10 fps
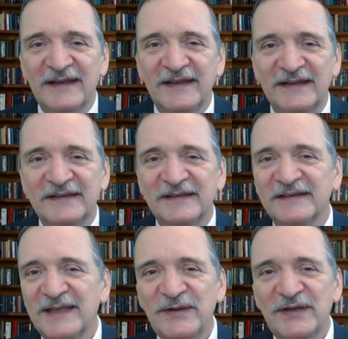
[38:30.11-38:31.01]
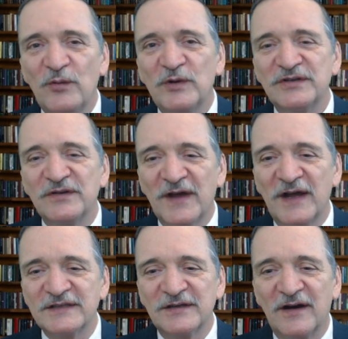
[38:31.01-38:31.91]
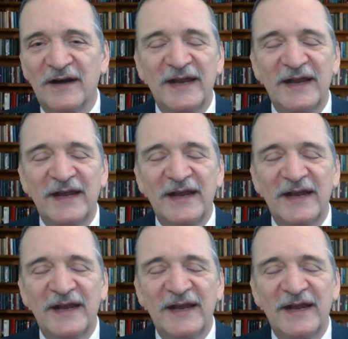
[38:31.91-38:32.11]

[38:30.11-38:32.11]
And let me know what your thoughts are.